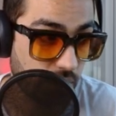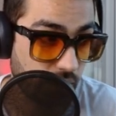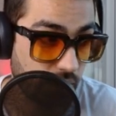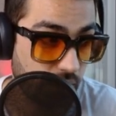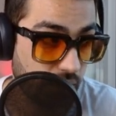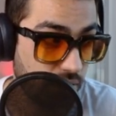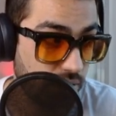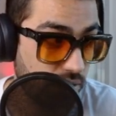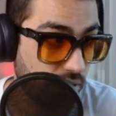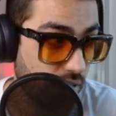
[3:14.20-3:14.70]
here
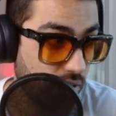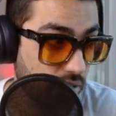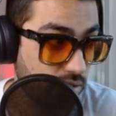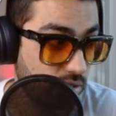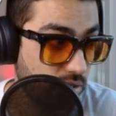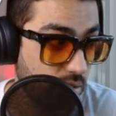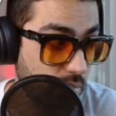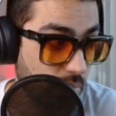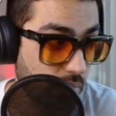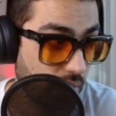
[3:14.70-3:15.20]
and I talk
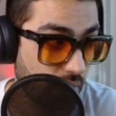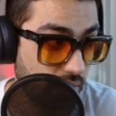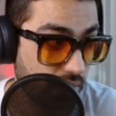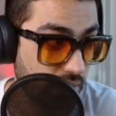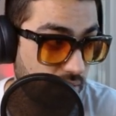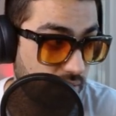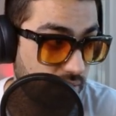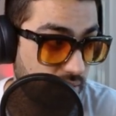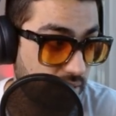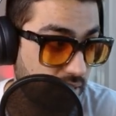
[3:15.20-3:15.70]
to him, I
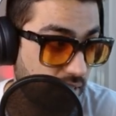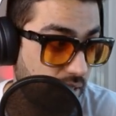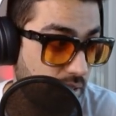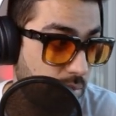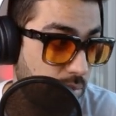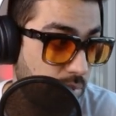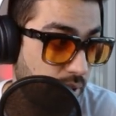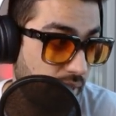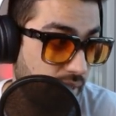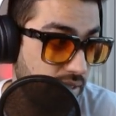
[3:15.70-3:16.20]
can sell
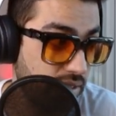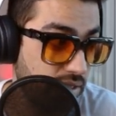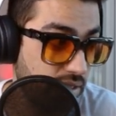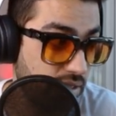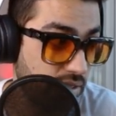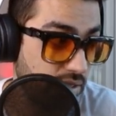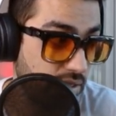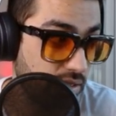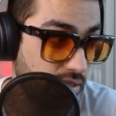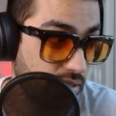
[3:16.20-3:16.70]

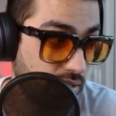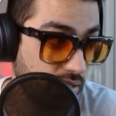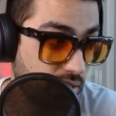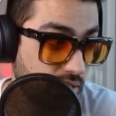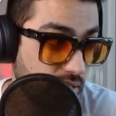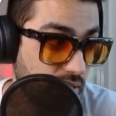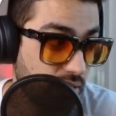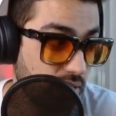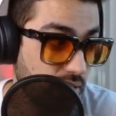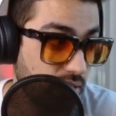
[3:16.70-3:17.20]
brandy
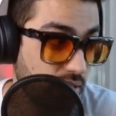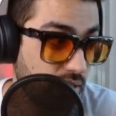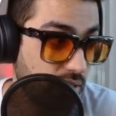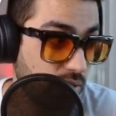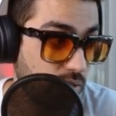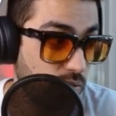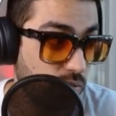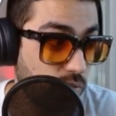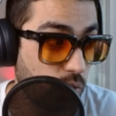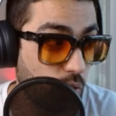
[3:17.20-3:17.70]

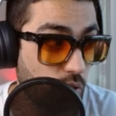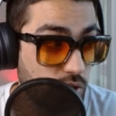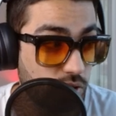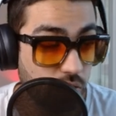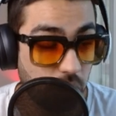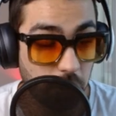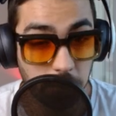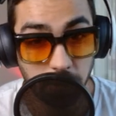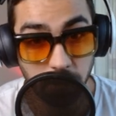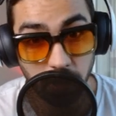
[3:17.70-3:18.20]
for
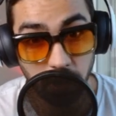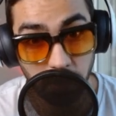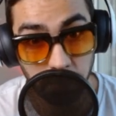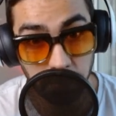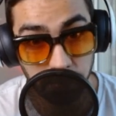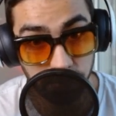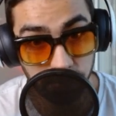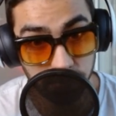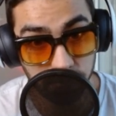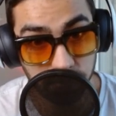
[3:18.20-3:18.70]
double up,
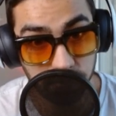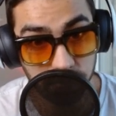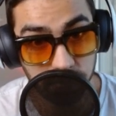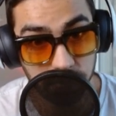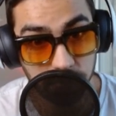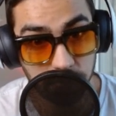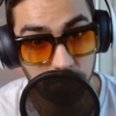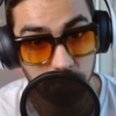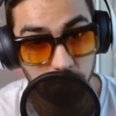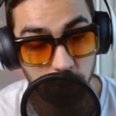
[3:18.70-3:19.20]

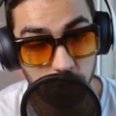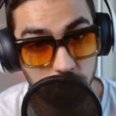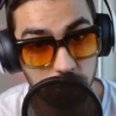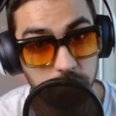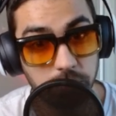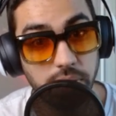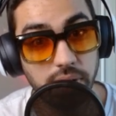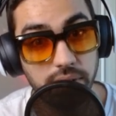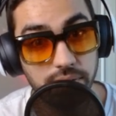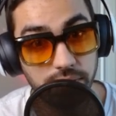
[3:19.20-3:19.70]
which
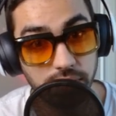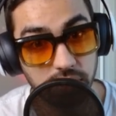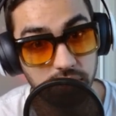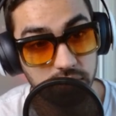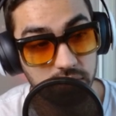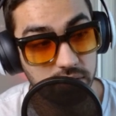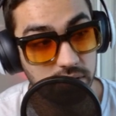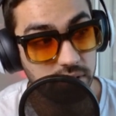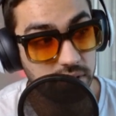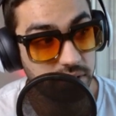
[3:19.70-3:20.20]
is
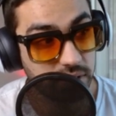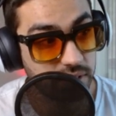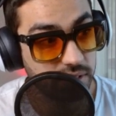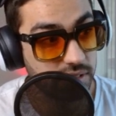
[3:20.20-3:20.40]
perfect.